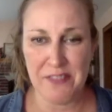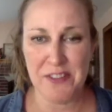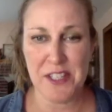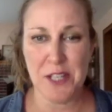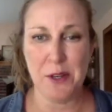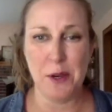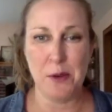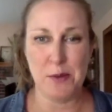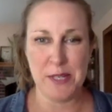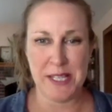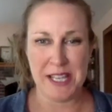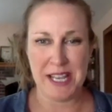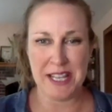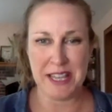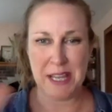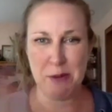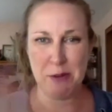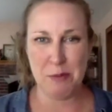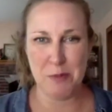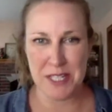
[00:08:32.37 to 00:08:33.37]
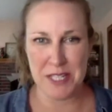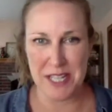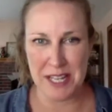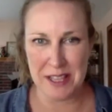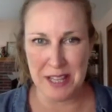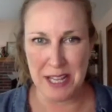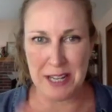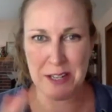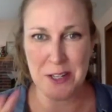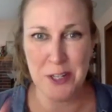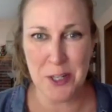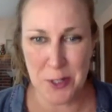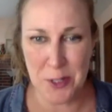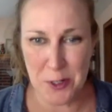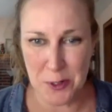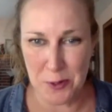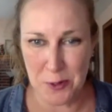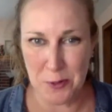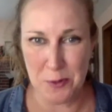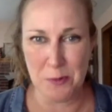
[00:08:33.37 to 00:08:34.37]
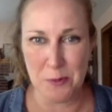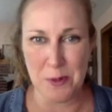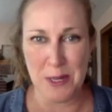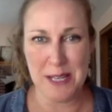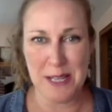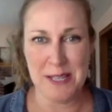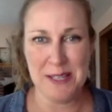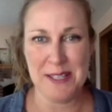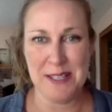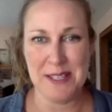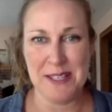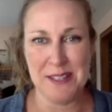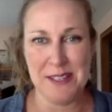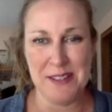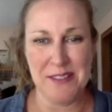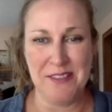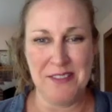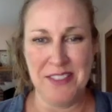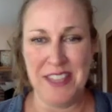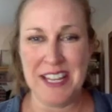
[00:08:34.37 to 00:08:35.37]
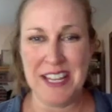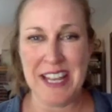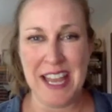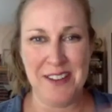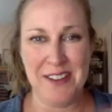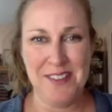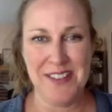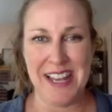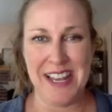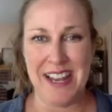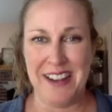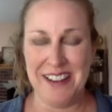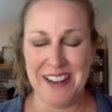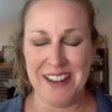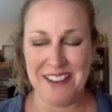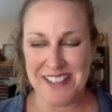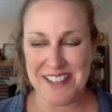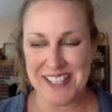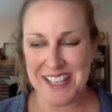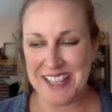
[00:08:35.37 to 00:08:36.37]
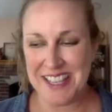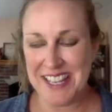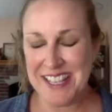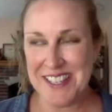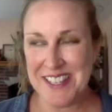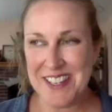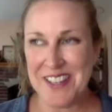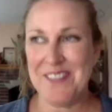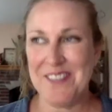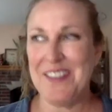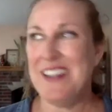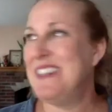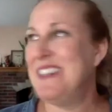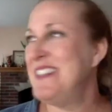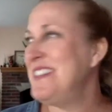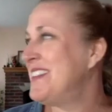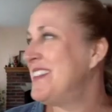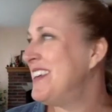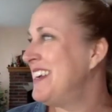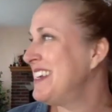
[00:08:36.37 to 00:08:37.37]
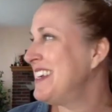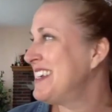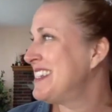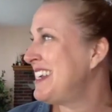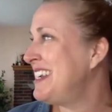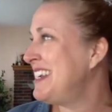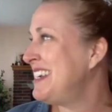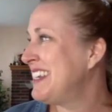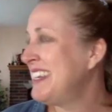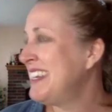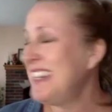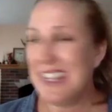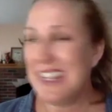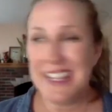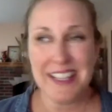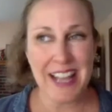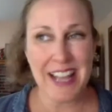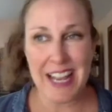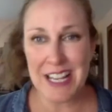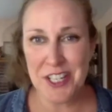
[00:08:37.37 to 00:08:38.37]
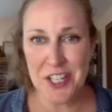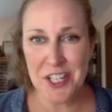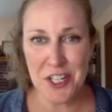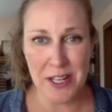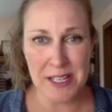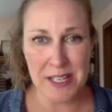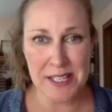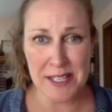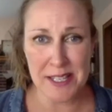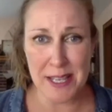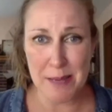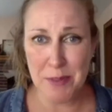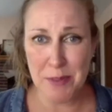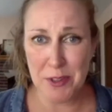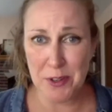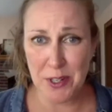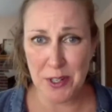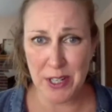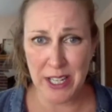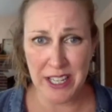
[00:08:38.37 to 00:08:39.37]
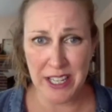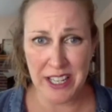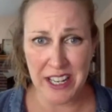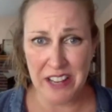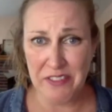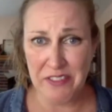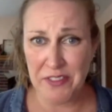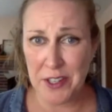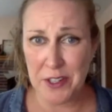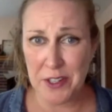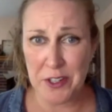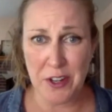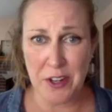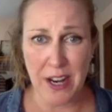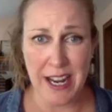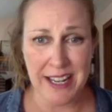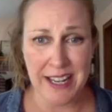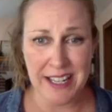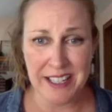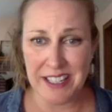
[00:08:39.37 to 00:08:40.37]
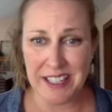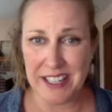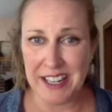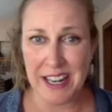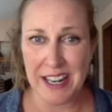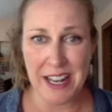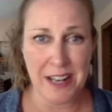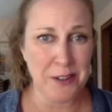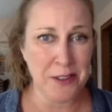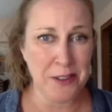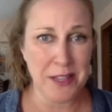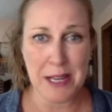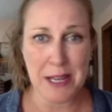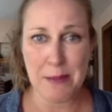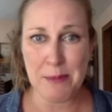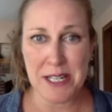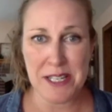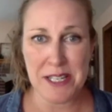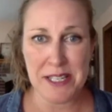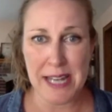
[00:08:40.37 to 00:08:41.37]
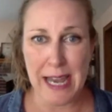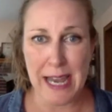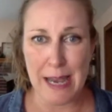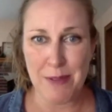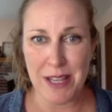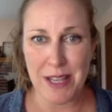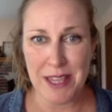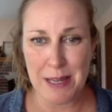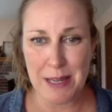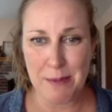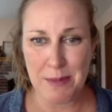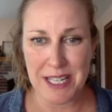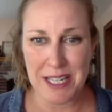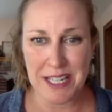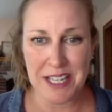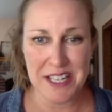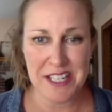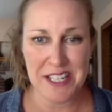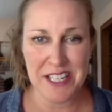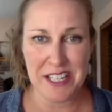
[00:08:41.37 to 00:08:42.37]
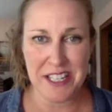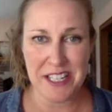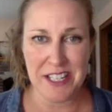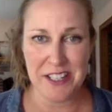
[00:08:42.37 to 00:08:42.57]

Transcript: So it was like they would pretend like noon was with the countdown, and I was like, that's a good way to do it. Because I last year I slept through it and I felt great, and I don't think I'm going to stop. I think I'm going to continue.